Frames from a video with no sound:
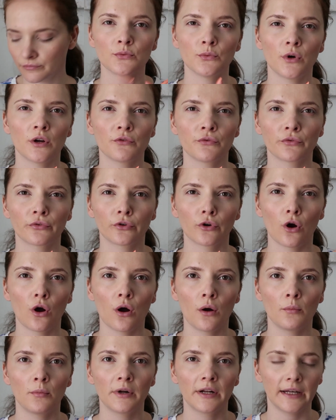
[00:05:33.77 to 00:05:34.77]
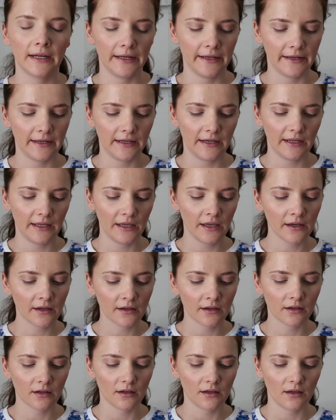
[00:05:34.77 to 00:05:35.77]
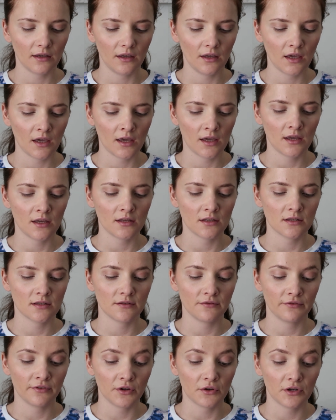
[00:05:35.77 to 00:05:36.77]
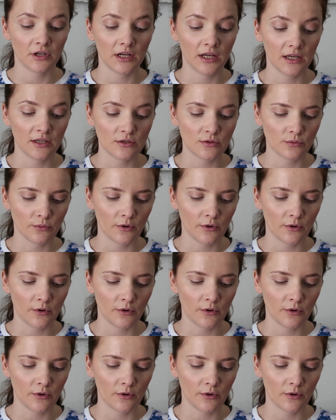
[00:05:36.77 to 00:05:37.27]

This one from Clinique is a very nice